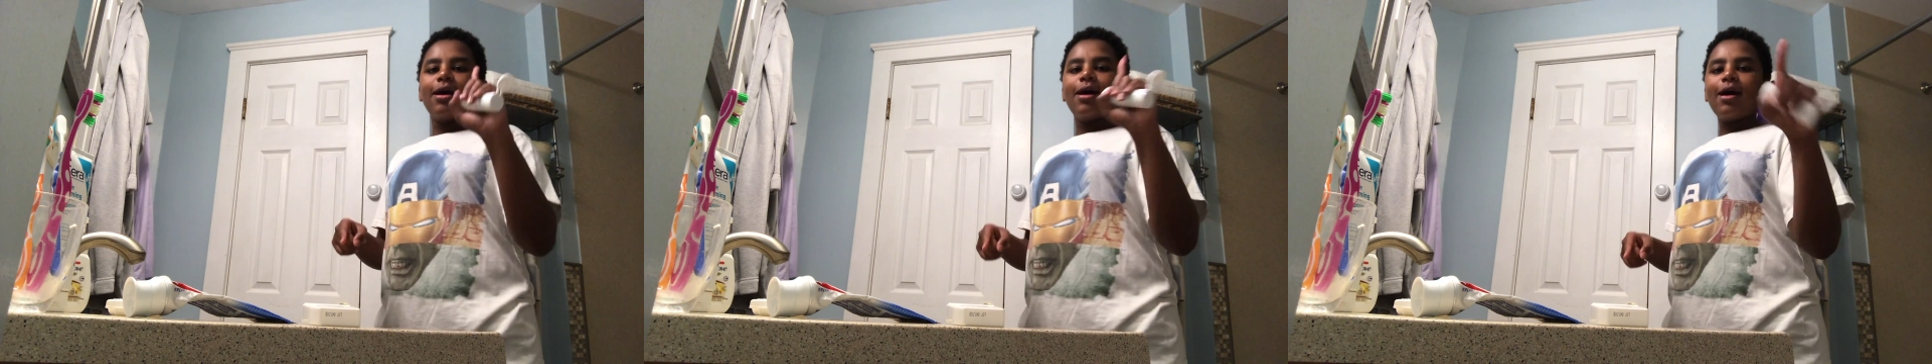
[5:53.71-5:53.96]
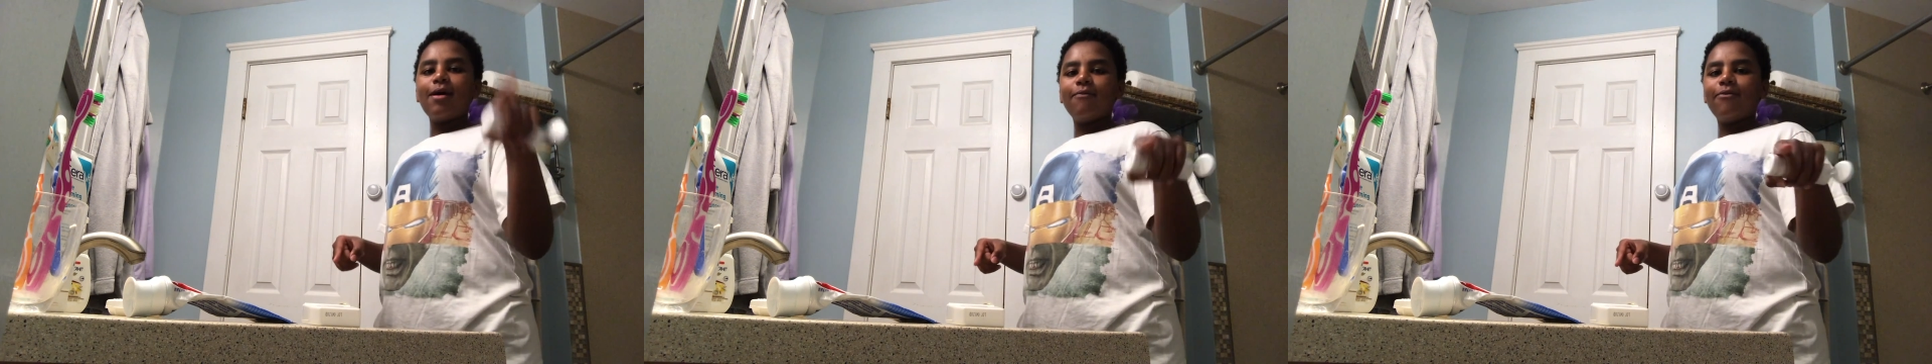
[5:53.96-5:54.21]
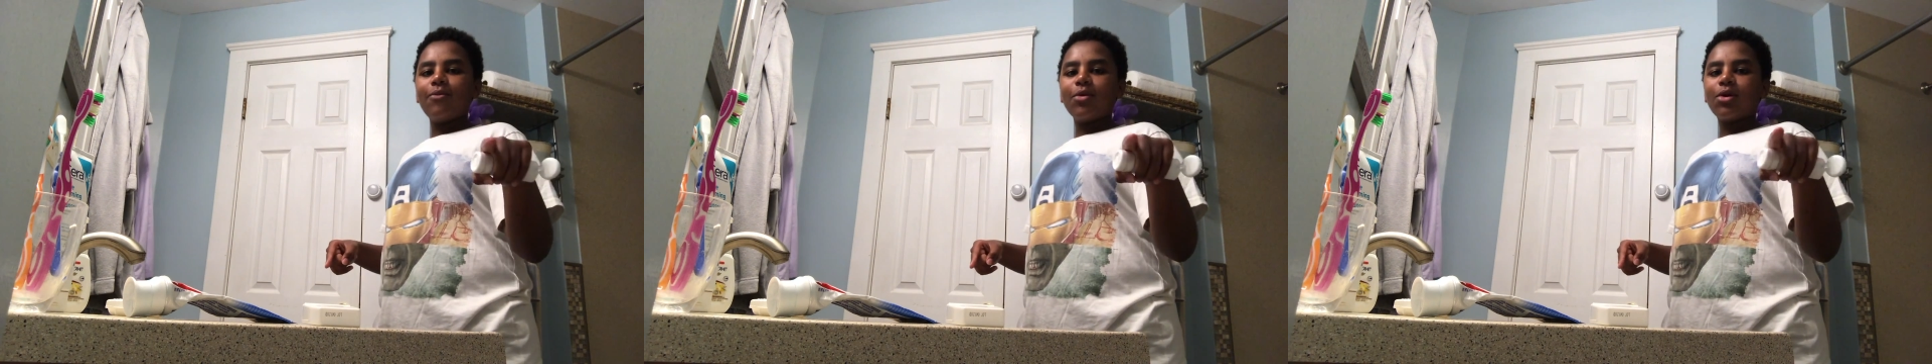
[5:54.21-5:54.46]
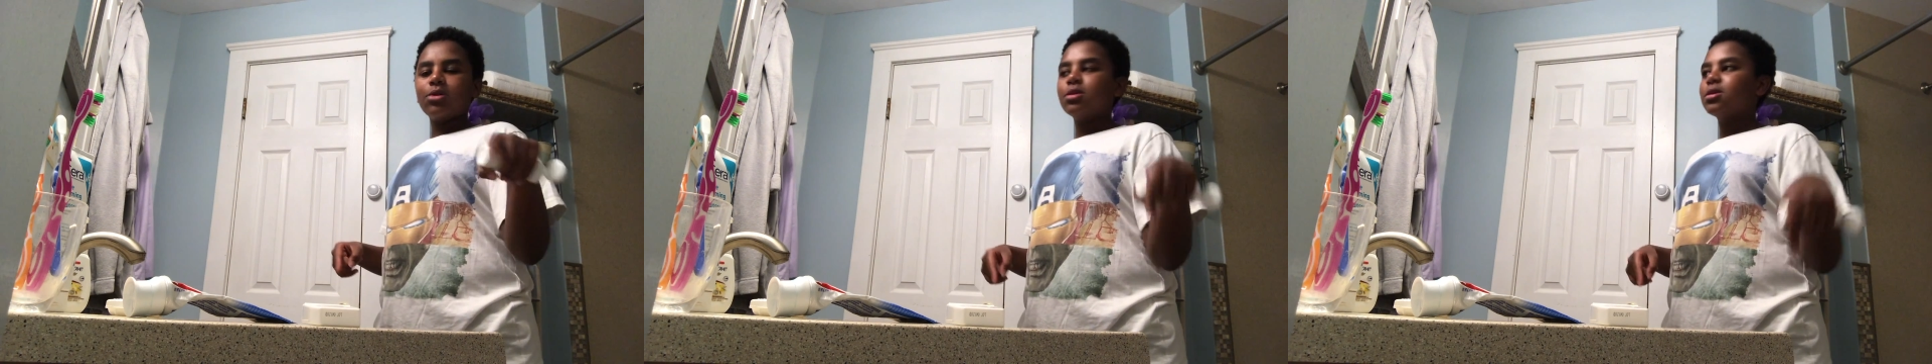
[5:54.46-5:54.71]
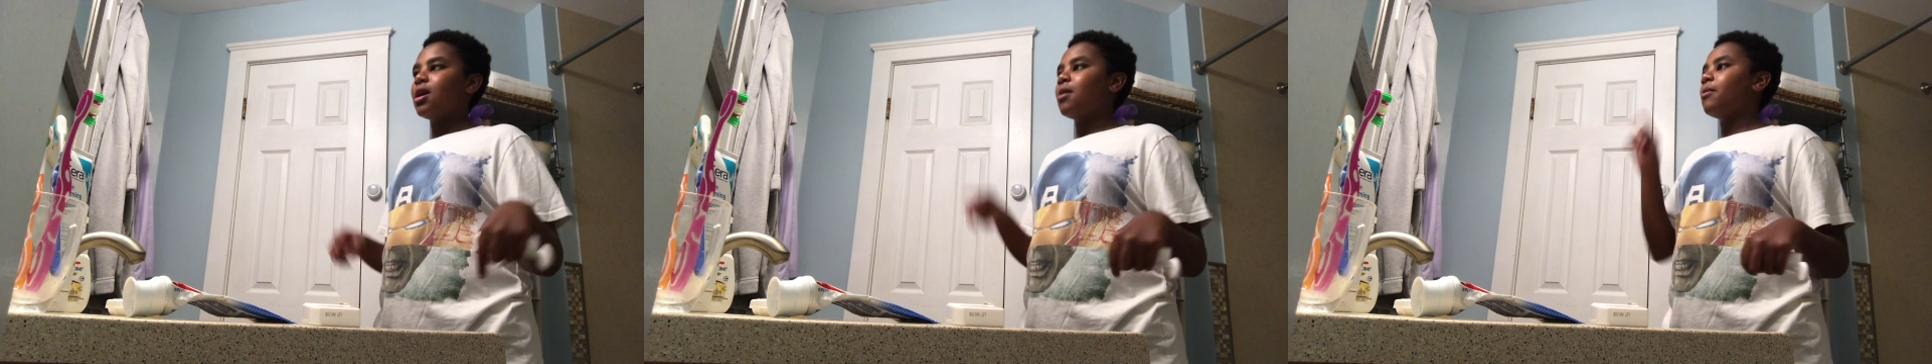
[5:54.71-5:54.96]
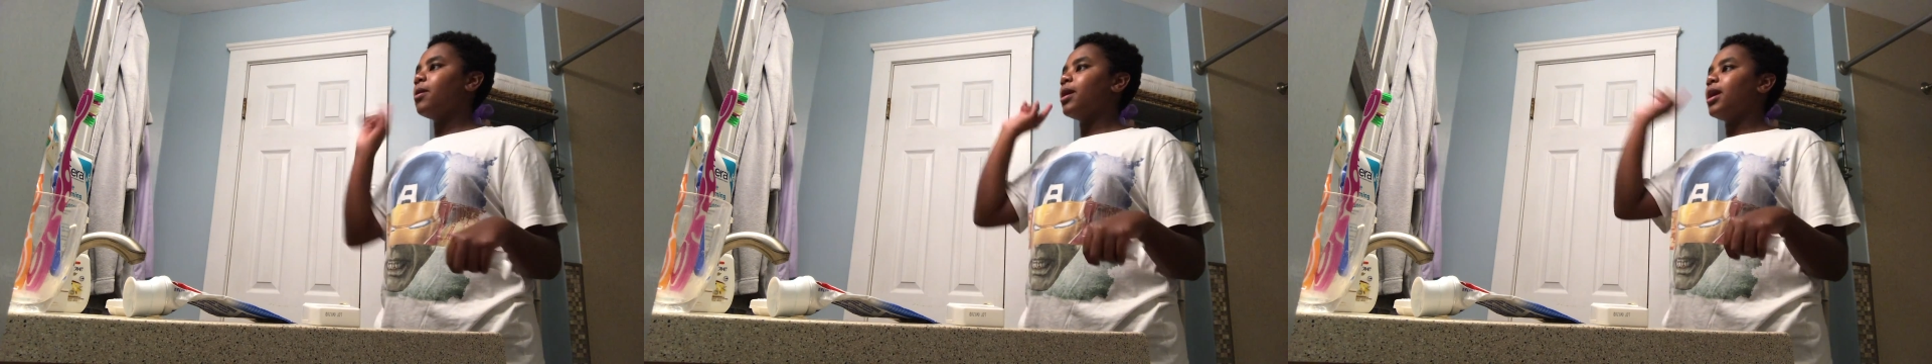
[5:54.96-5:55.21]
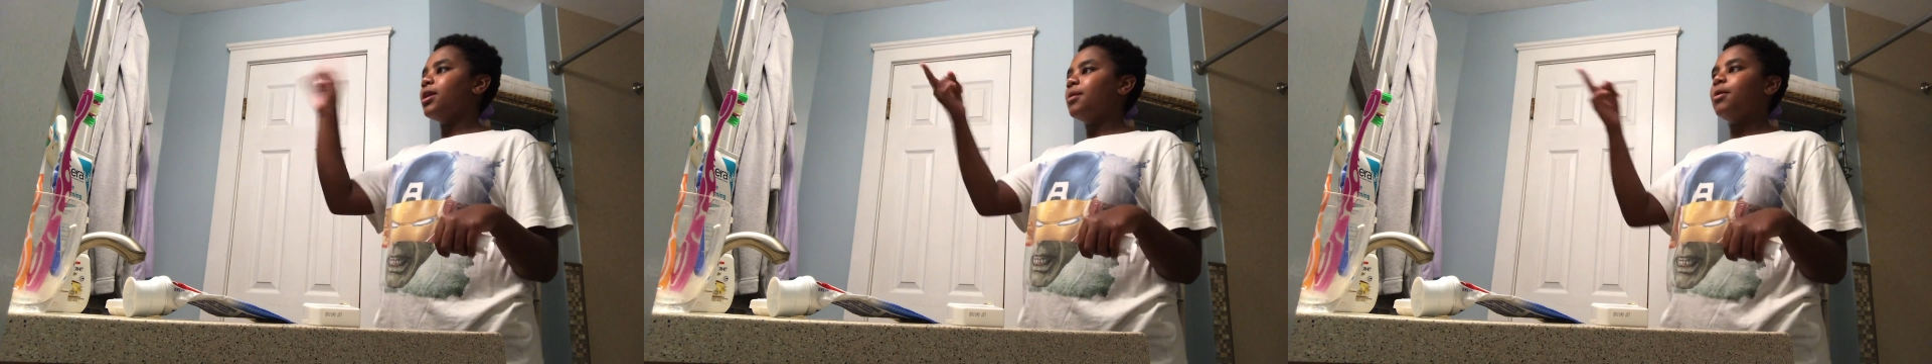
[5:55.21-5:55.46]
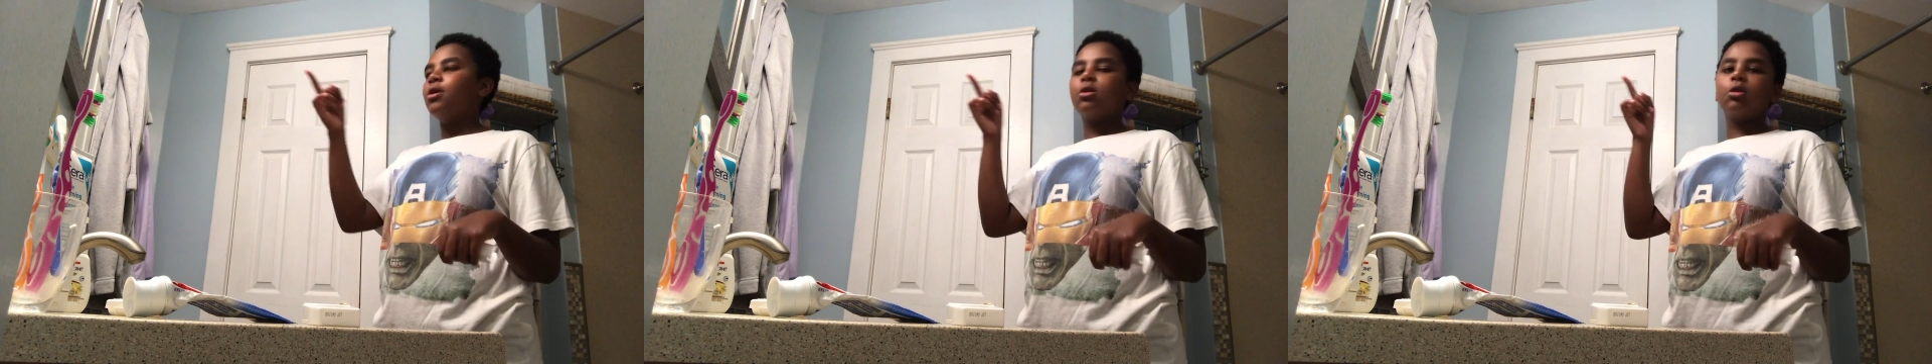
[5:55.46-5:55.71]
I'm filming on this camera and I'm
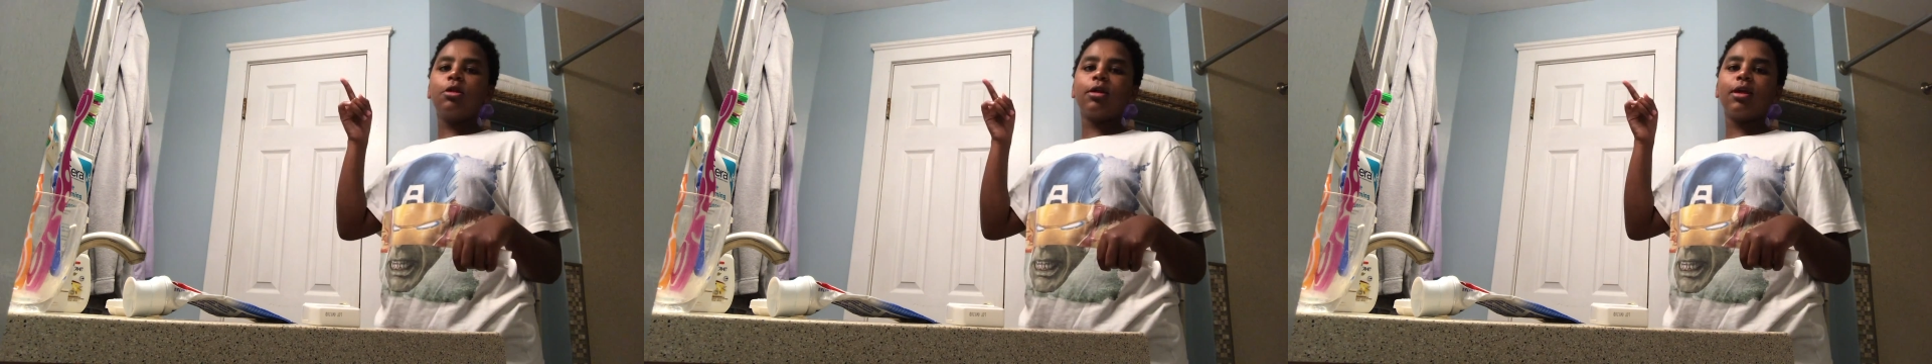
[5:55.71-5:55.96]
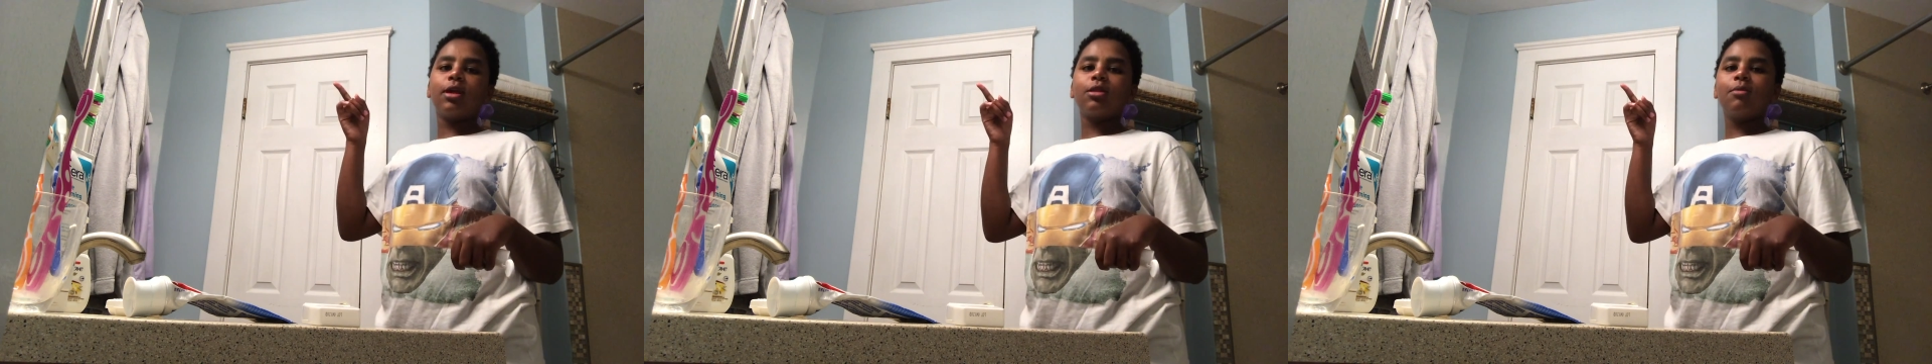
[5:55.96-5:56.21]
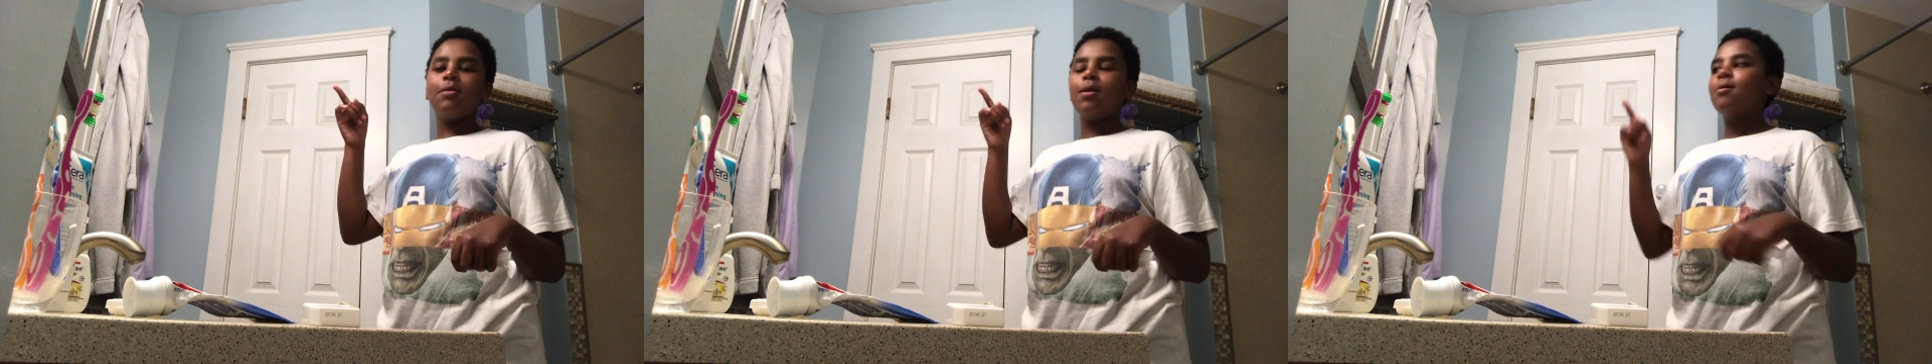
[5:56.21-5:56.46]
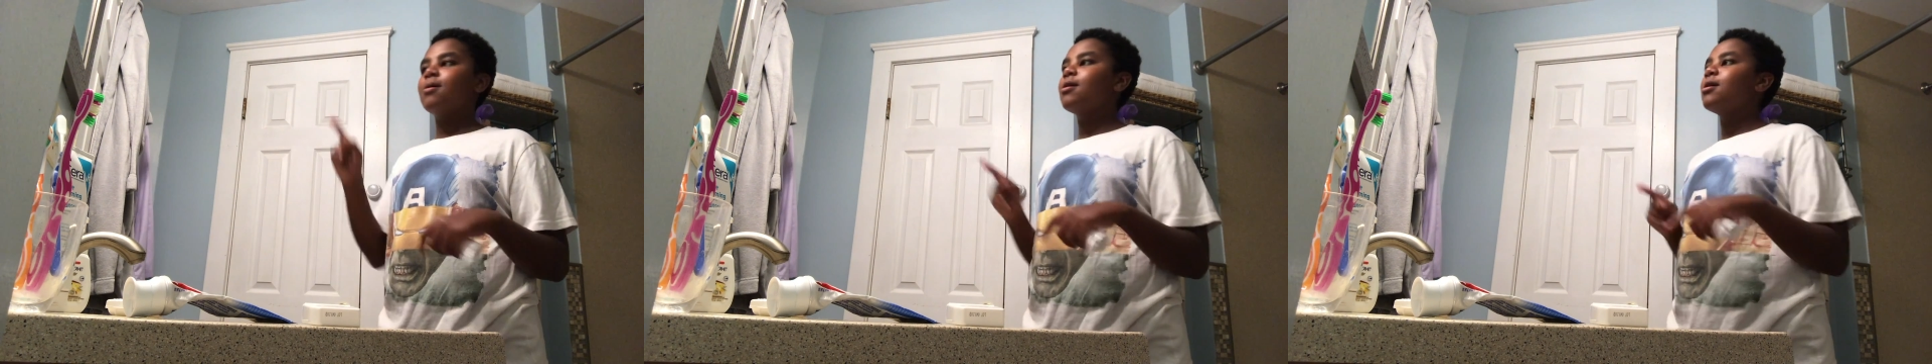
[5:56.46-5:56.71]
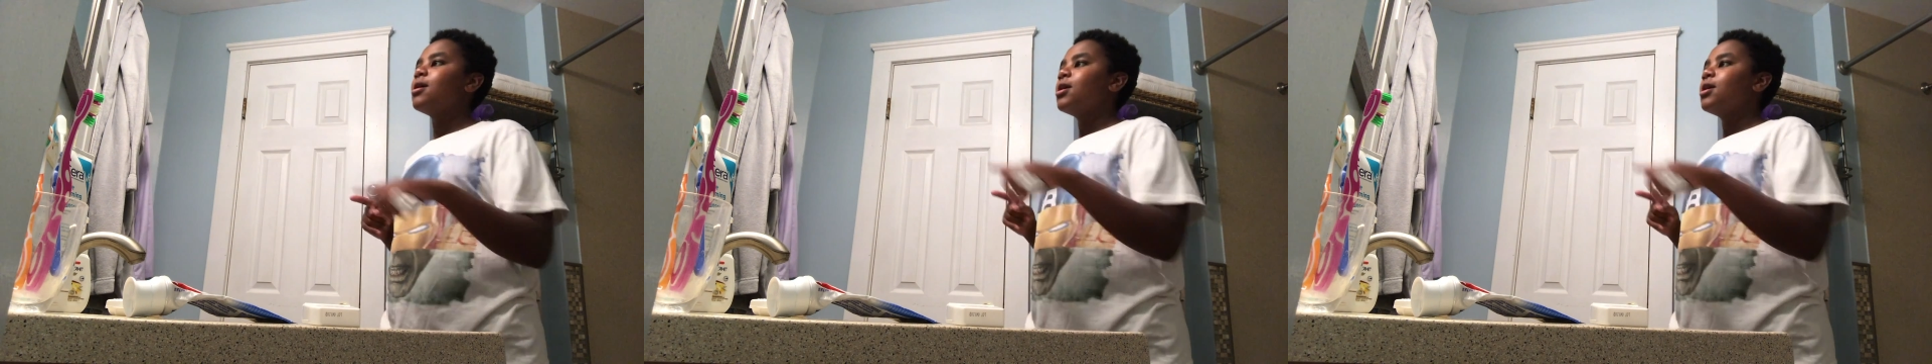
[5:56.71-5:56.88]
also looking in the mirror.